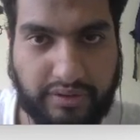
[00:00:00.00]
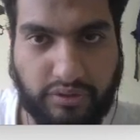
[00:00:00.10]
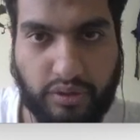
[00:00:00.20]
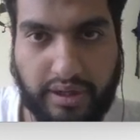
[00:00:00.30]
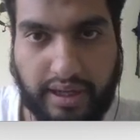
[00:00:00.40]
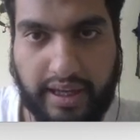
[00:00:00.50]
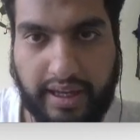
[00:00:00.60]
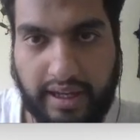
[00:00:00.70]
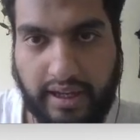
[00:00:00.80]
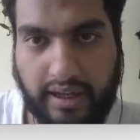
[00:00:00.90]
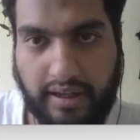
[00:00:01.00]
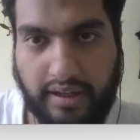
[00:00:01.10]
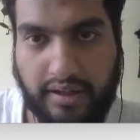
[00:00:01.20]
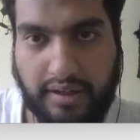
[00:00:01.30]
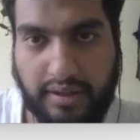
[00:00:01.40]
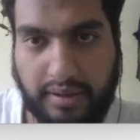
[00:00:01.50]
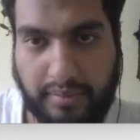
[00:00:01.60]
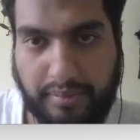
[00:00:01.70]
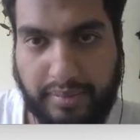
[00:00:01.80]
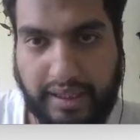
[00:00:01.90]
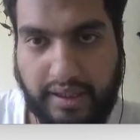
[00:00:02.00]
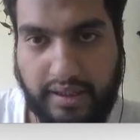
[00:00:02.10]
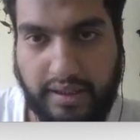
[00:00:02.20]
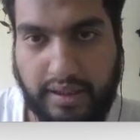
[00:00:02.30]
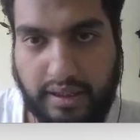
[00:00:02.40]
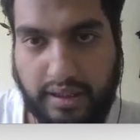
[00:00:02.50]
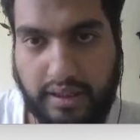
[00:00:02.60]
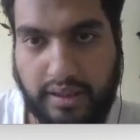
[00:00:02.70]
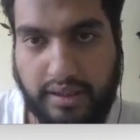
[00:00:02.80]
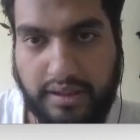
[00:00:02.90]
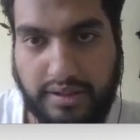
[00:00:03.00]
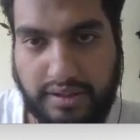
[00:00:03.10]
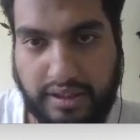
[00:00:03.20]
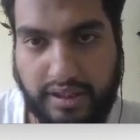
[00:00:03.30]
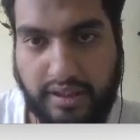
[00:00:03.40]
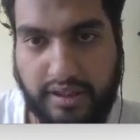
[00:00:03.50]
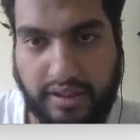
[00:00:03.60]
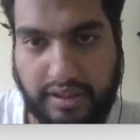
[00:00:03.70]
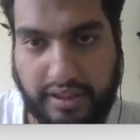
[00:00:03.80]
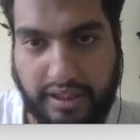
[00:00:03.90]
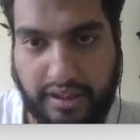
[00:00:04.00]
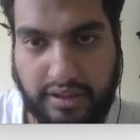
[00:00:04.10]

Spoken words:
4 A, B, C, D.